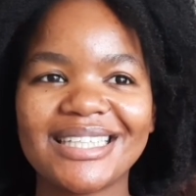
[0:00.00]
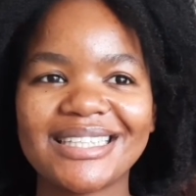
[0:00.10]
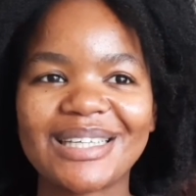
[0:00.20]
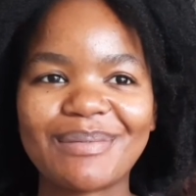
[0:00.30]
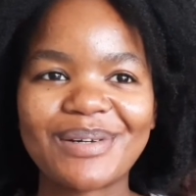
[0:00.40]

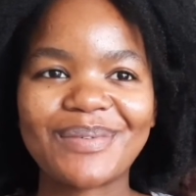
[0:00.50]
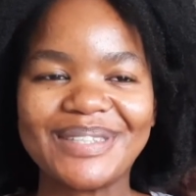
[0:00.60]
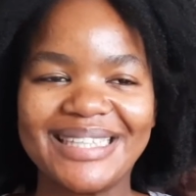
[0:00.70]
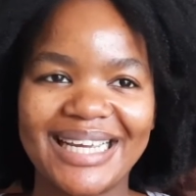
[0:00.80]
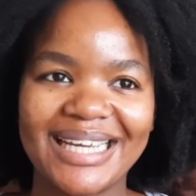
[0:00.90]
someone was
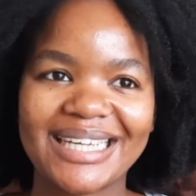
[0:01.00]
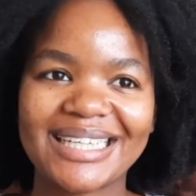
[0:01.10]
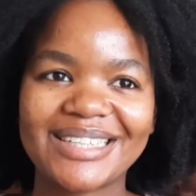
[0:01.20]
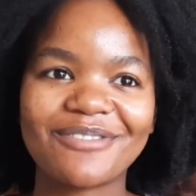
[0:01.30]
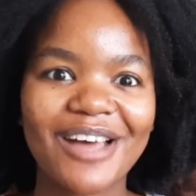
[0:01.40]
like,
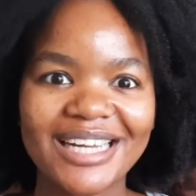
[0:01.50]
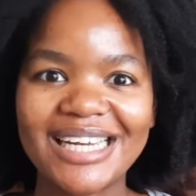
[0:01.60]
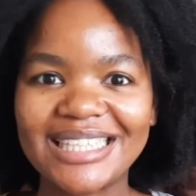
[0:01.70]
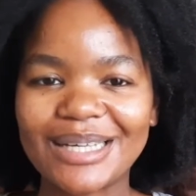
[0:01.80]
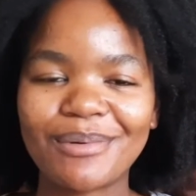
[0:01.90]

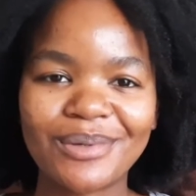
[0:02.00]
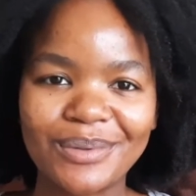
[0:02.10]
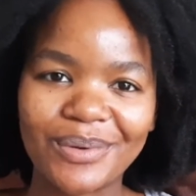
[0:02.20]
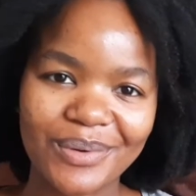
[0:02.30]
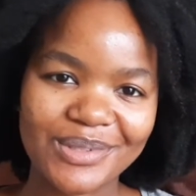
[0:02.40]
finally someone who
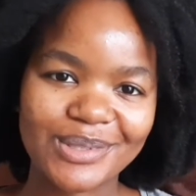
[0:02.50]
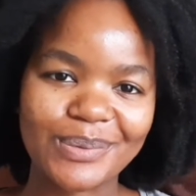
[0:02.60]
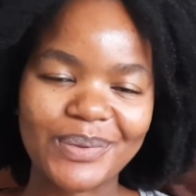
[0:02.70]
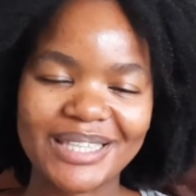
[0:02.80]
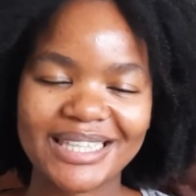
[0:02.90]
cooks
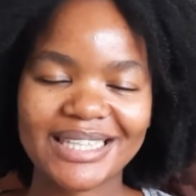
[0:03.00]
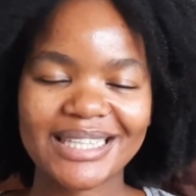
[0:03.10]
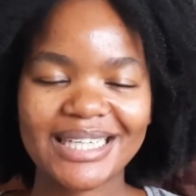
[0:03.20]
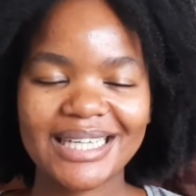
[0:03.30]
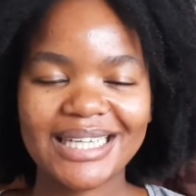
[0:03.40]
with
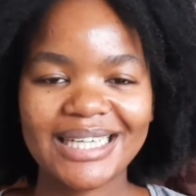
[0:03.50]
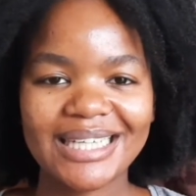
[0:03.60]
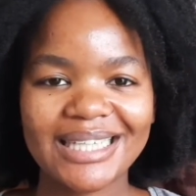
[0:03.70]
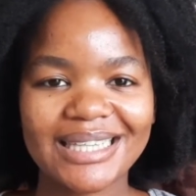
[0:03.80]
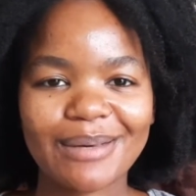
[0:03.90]

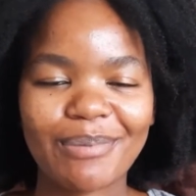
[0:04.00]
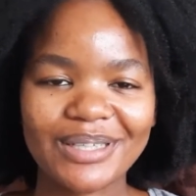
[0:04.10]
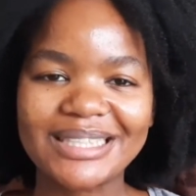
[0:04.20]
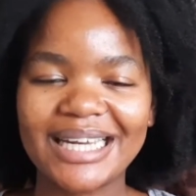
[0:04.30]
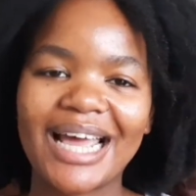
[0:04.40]
the
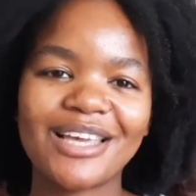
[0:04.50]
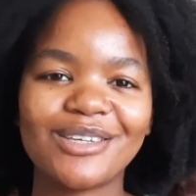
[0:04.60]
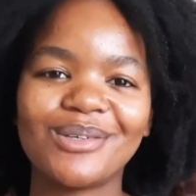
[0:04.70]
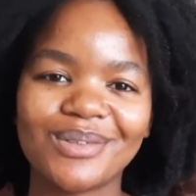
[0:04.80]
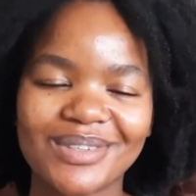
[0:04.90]
pots that I
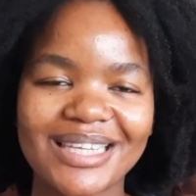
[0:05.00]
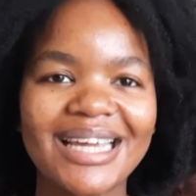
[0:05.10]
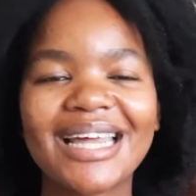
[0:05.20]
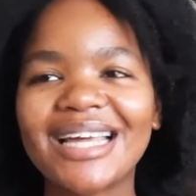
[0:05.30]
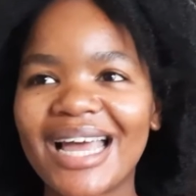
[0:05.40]
use,
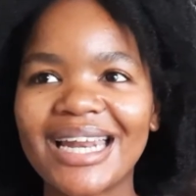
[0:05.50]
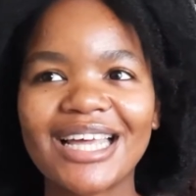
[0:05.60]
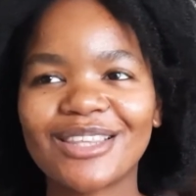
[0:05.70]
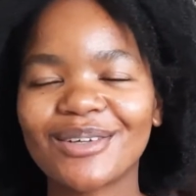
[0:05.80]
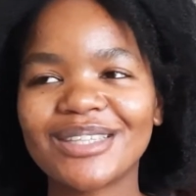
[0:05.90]
and
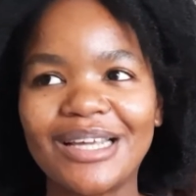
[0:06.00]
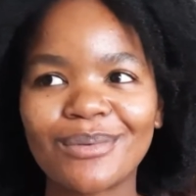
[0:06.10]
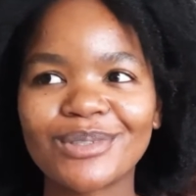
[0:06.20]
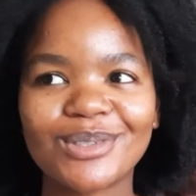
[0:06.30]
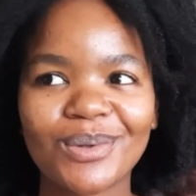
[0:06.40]
I thought that
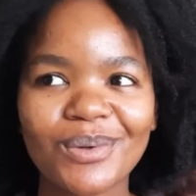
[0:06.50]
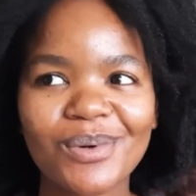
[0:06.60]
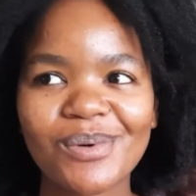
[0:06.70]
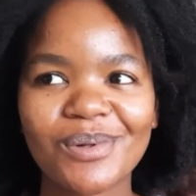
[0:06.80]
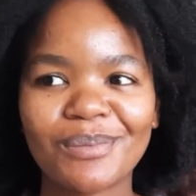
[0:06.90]
was so
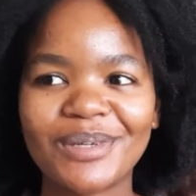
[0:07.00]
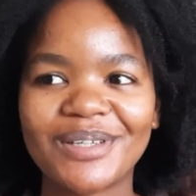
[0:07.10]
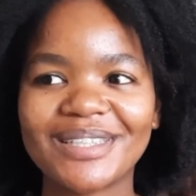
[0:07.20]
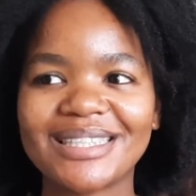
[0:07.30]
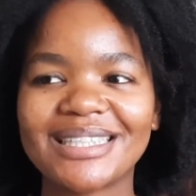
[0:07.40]
cool,
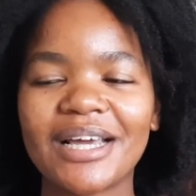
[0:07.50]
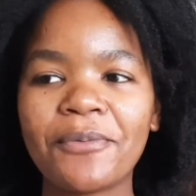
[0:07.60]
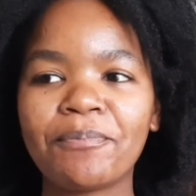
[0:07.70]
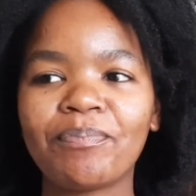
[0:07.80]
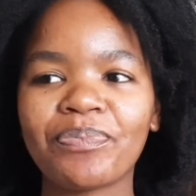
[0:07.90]
because
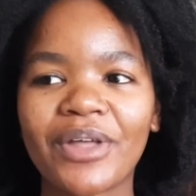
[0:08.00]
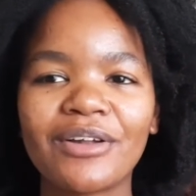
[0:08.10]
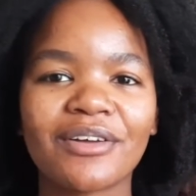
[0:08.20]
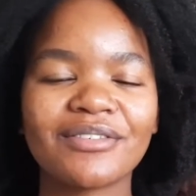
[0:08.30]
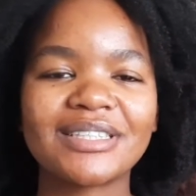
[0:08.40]
a
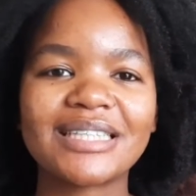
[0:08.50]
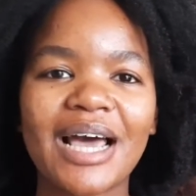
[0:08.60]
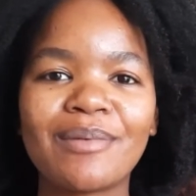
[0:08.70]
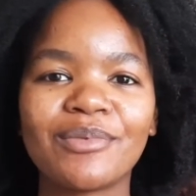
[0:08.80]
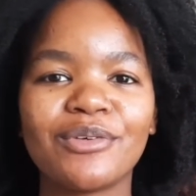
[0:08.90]
lot of the
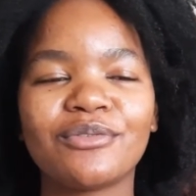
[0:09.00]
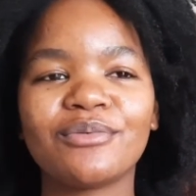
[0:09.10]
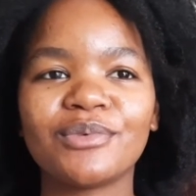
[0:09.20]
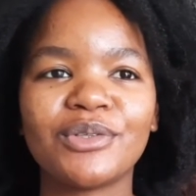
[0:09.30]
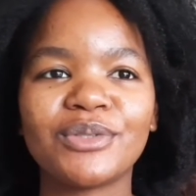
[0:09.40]
time
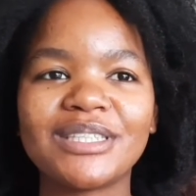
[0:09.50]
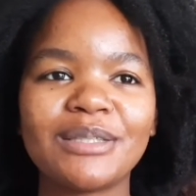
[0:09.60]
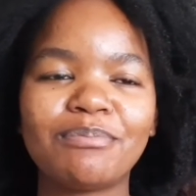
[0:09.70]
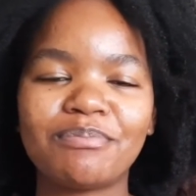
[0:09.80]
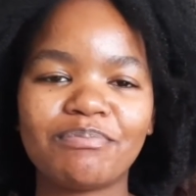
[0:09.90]
you see